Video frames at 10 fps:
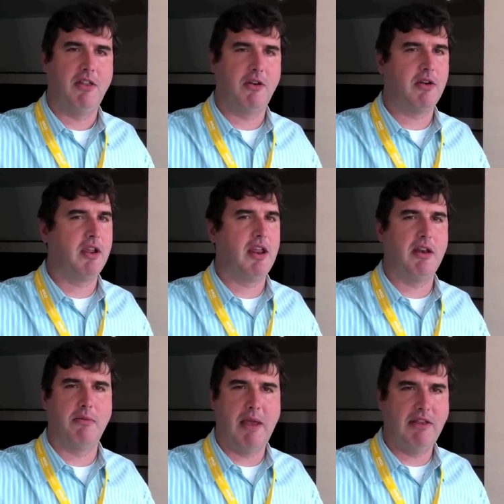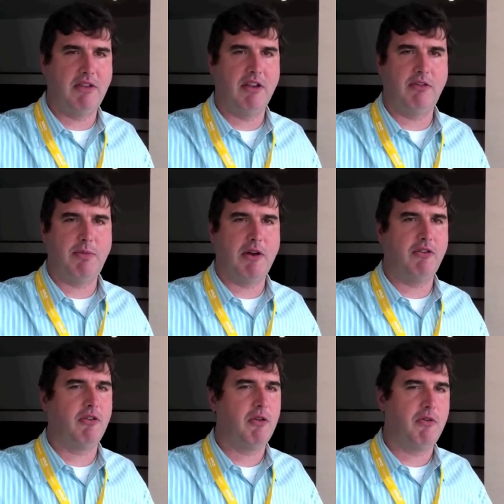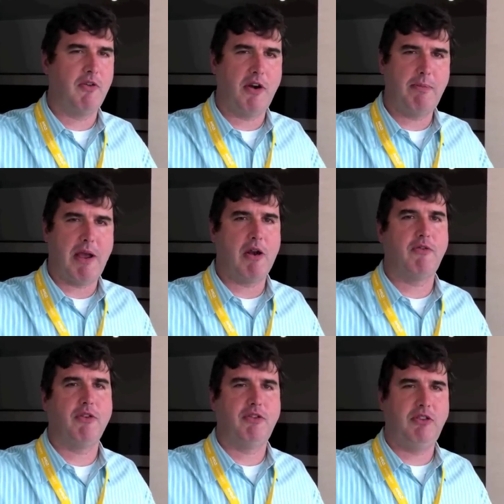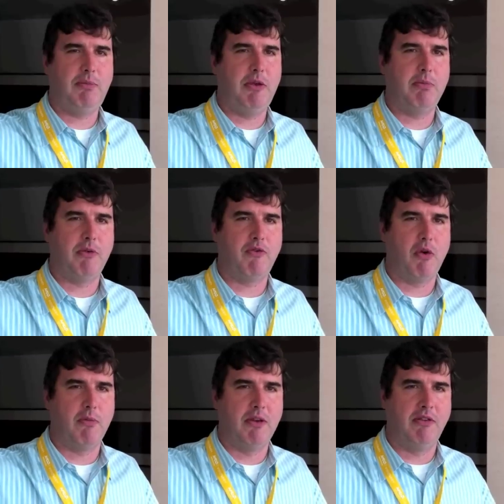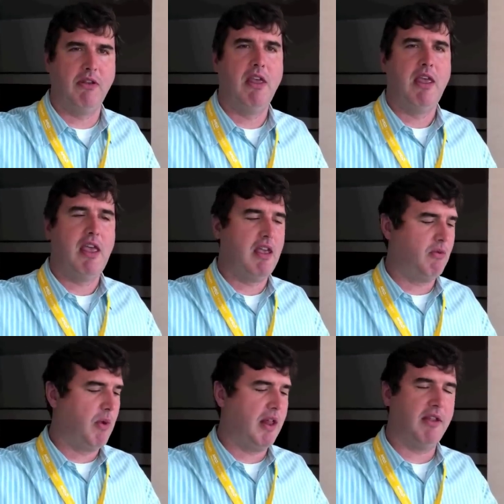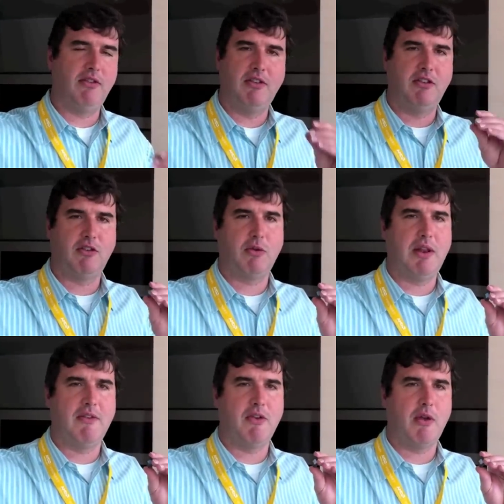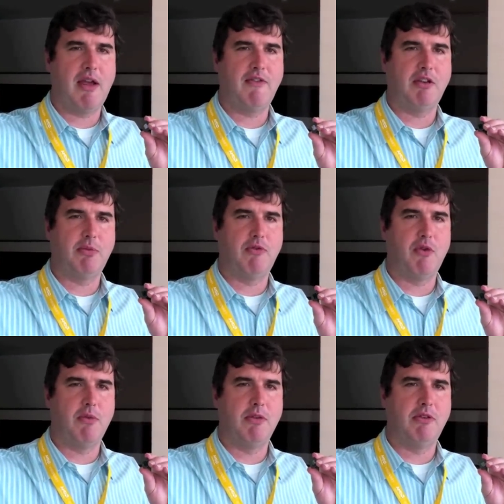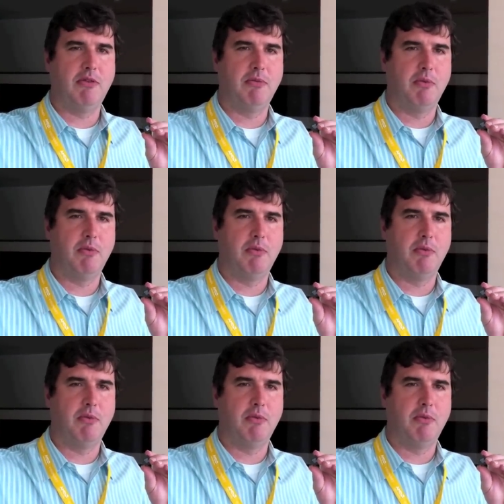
they're going to get an amazing experience, very powerful CPU performance, as well as discrete level graphics performance